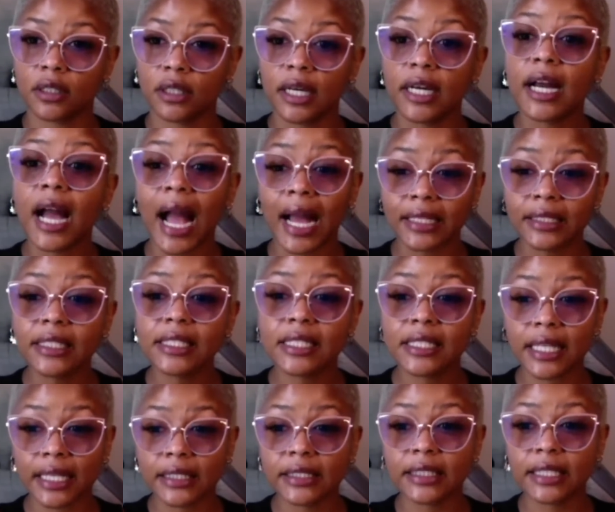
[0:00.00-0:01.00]

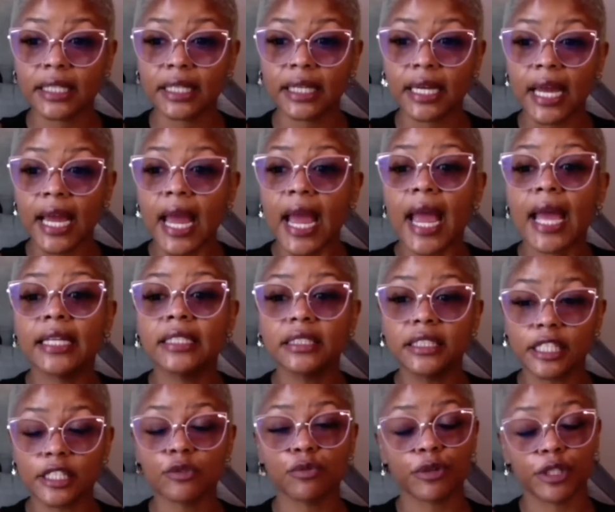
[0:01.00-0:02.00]
condescending, and
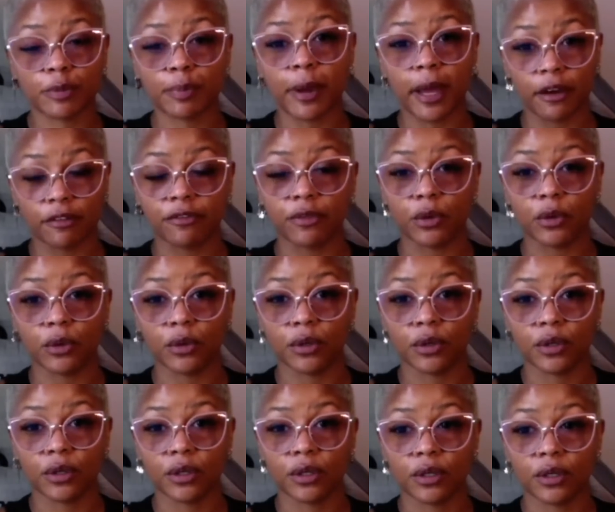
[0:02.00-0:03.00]
disrespectful,
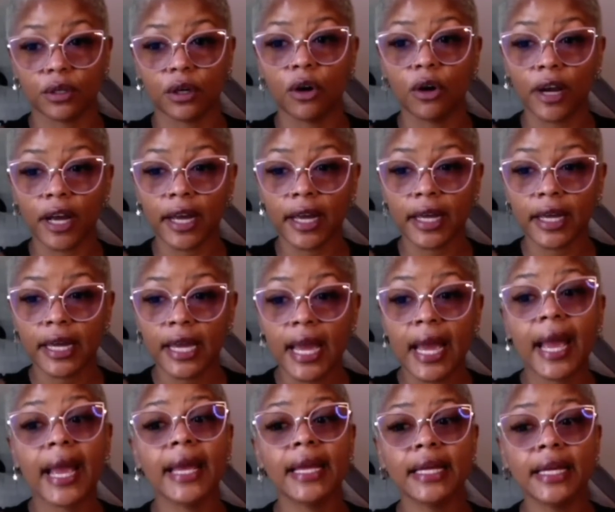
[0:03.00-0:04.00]
okay?
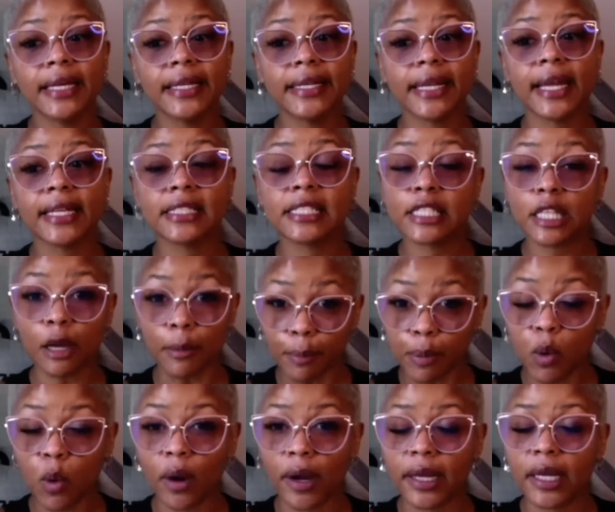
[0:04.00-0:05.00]
And at some
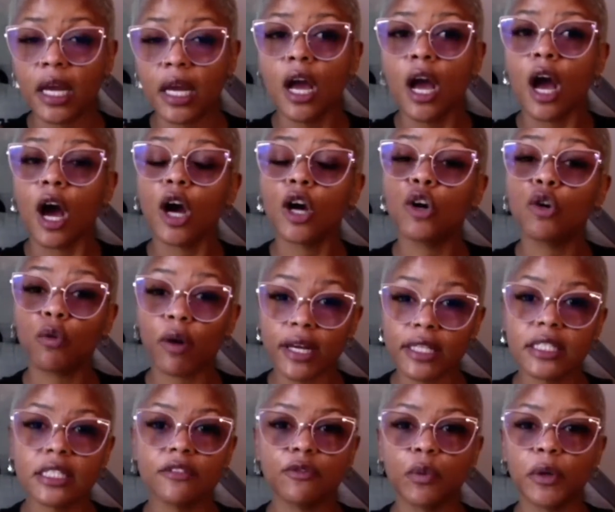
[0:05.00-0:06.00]
point,
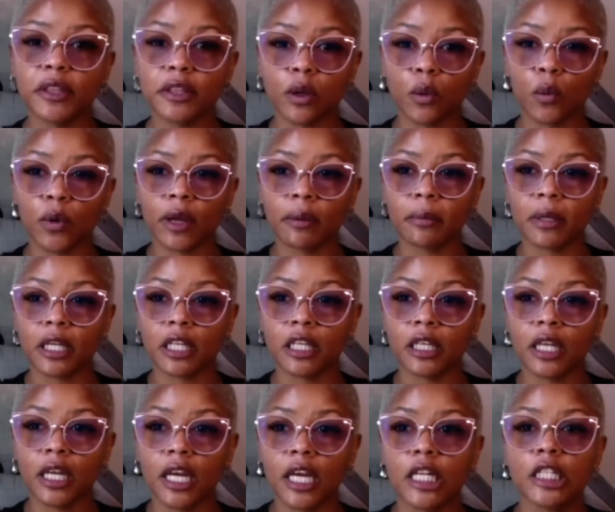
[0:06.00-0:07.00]
aggressive with the
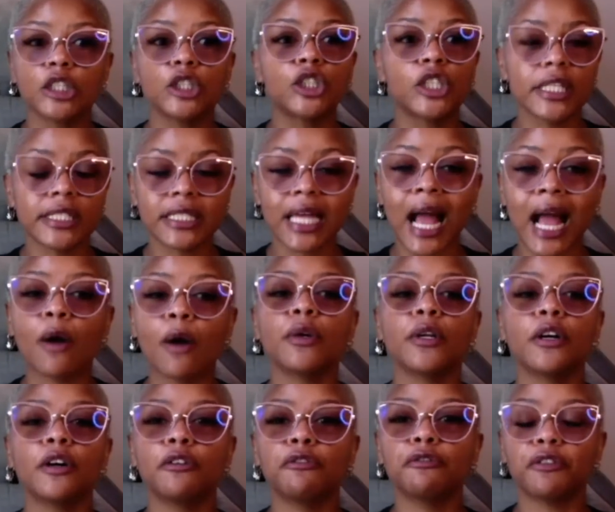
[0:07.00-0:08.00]
women just out
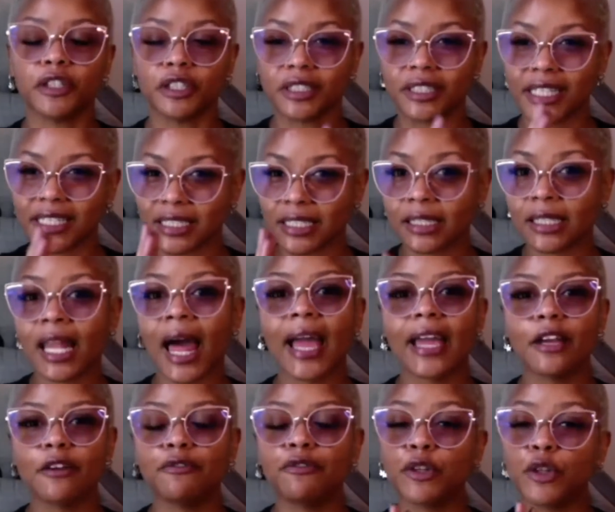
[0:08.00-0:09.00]
of
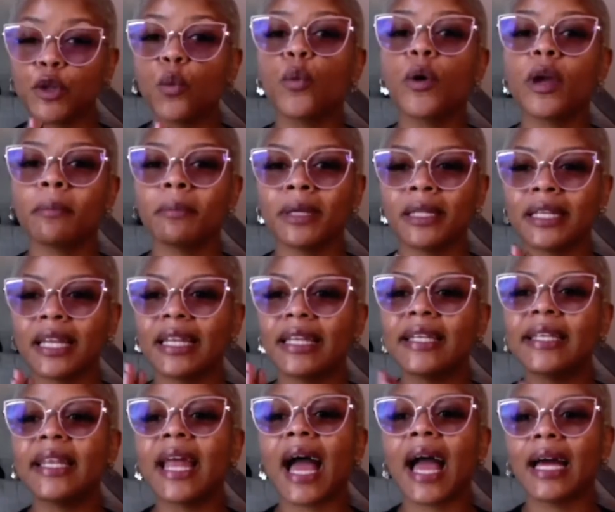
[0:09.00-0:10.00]
dislike for the women
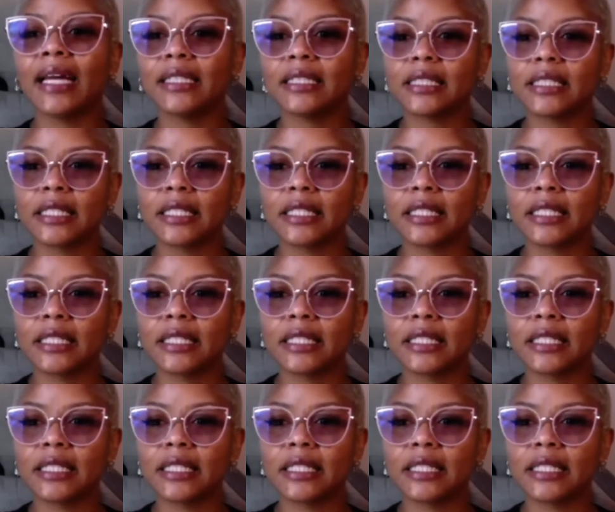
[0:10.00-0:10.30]
not,